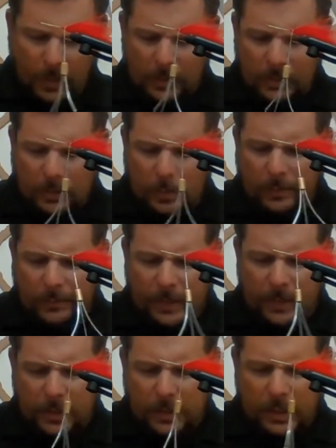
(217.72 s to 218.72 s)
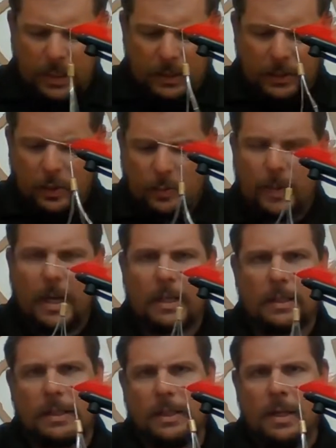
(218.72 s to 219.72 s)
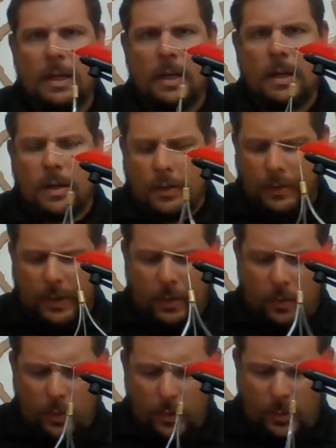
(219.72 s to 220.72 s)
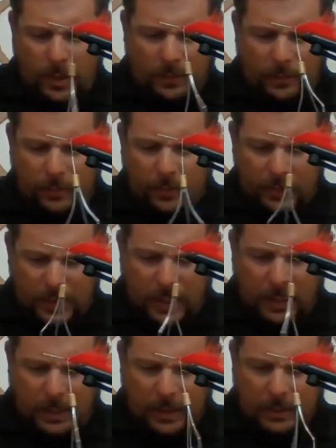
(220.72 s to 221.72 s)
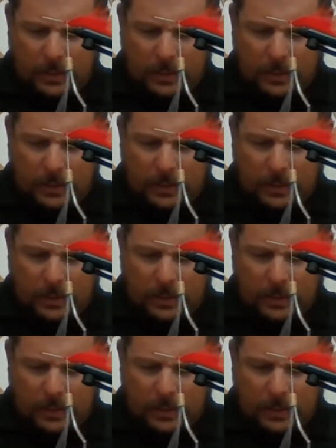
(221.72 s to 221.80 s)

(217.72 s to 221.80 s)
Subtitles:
until we eventually get to about 3/4 way through the shank.